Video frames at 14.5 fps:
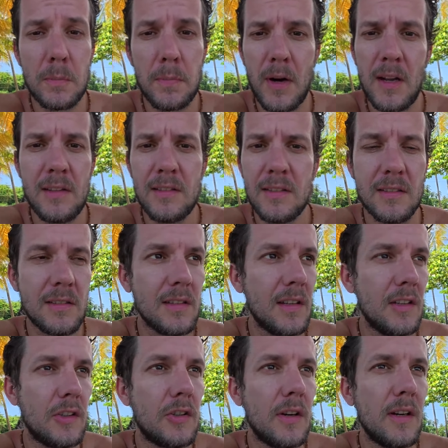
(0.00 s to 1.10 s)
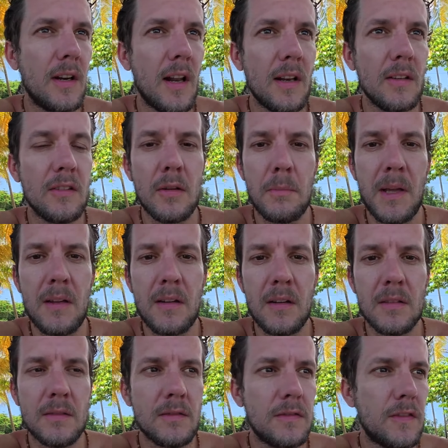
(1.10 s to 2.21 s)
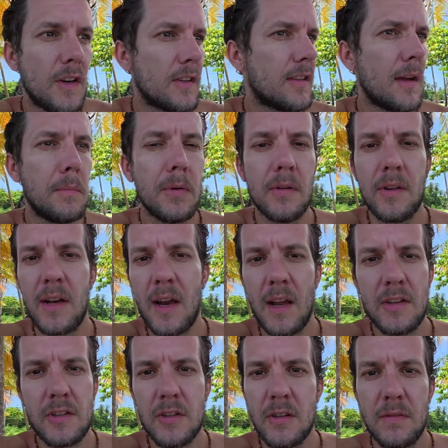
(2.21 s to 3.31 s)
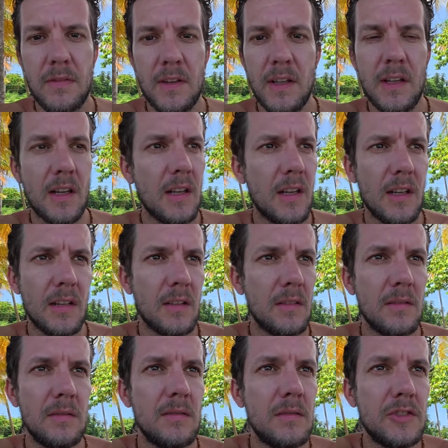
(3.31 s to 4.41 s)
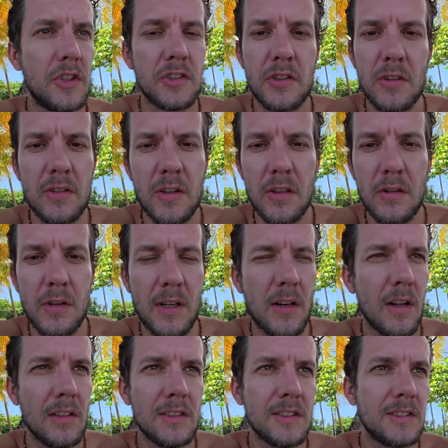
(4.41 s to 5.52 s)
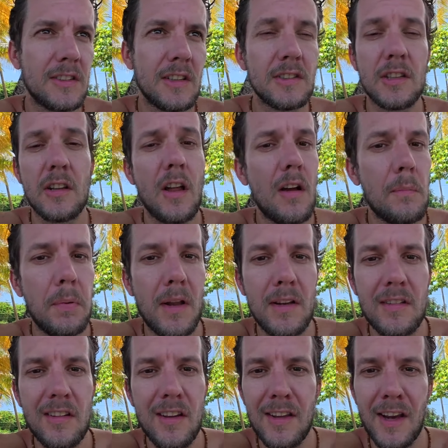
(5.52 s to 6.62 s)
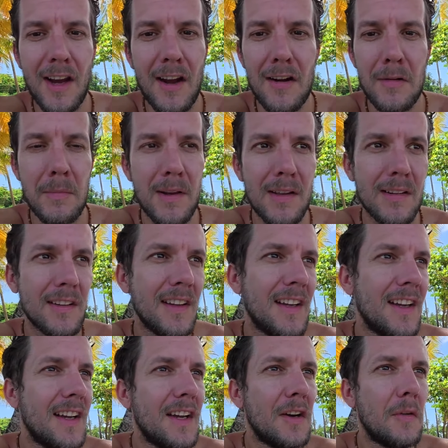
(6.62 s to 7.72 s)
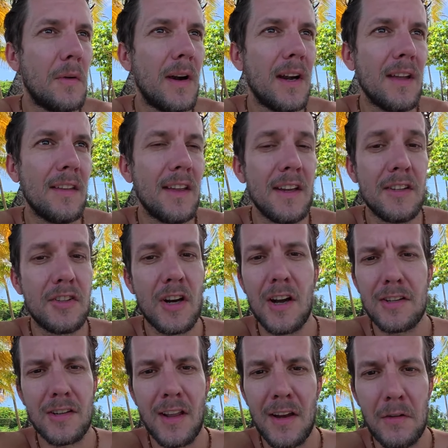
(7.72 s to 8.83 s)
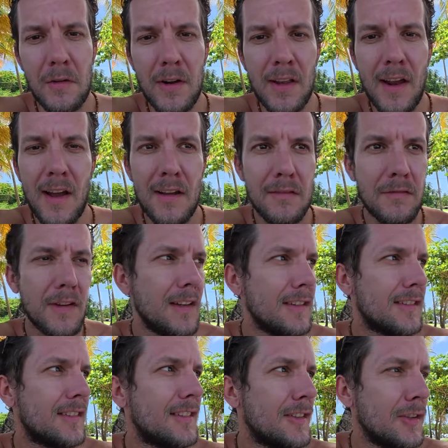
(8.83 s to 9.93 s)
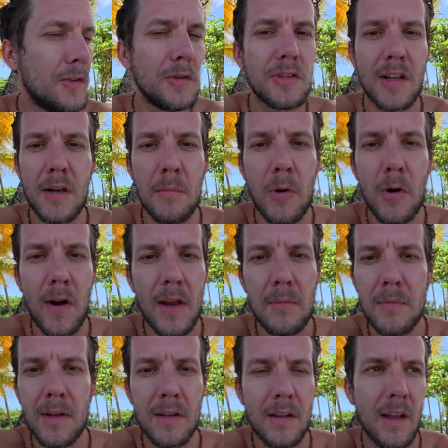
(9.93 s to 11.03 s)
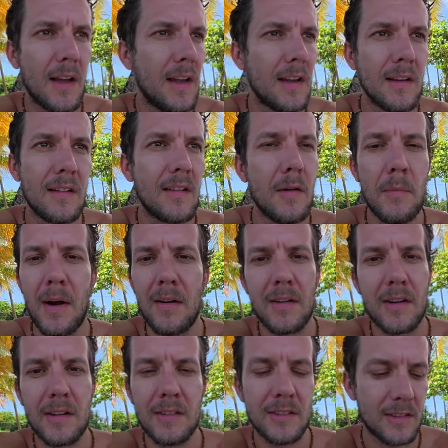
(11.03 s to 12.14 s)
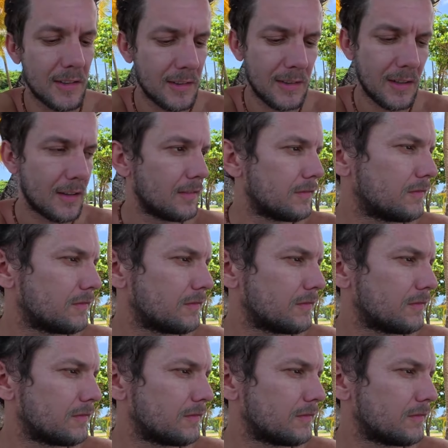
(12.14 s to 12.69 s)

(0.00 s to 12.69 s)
prices in Trinidad and Tobago. For example, the entry fee here, just under $3. There's a lot of places in the Caribbean where they charge like really high fees, usually more aimed at like Americans and stuff.